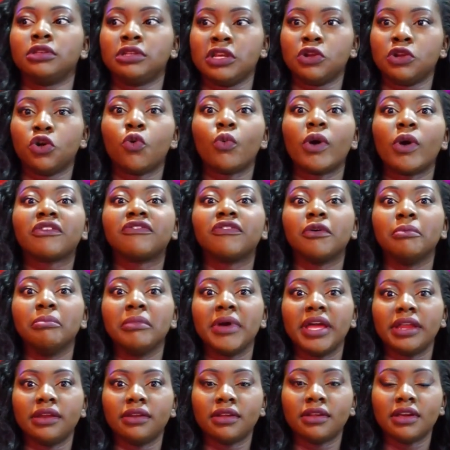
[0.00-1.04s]
they don't work for
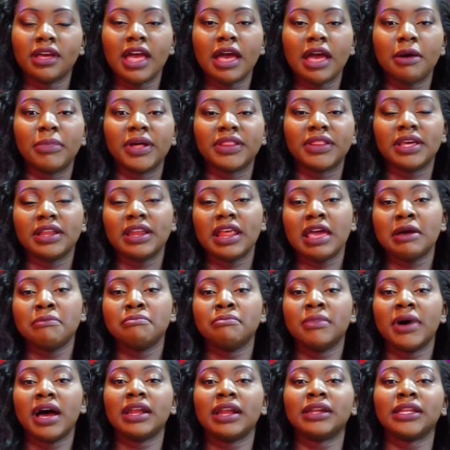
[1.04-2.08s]
men, but then
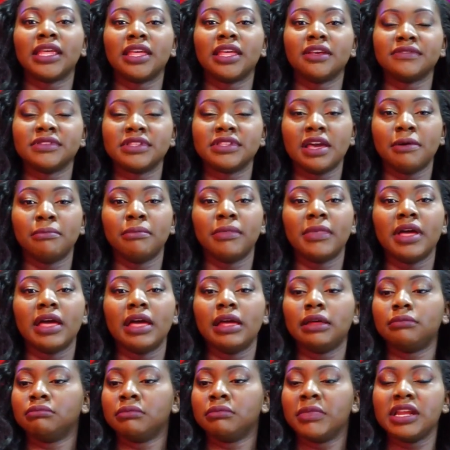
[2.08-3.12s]
a man gives them
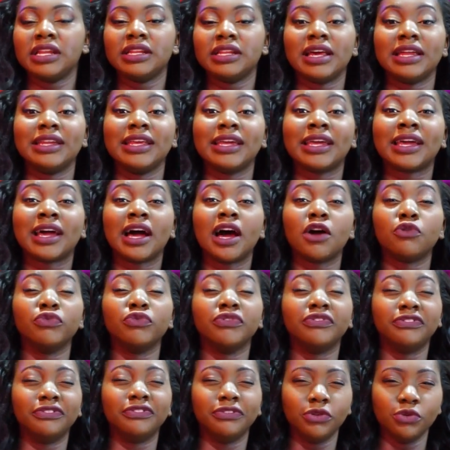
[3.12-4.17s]
money that they can't
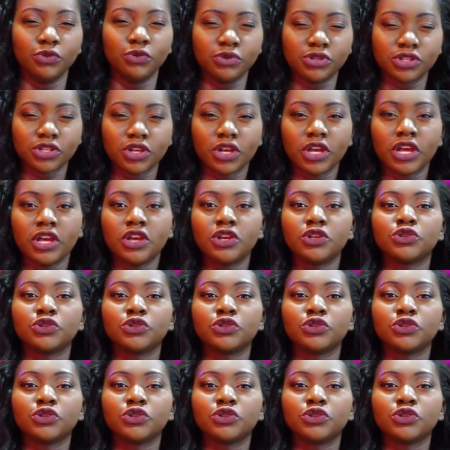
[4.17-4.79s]
refuse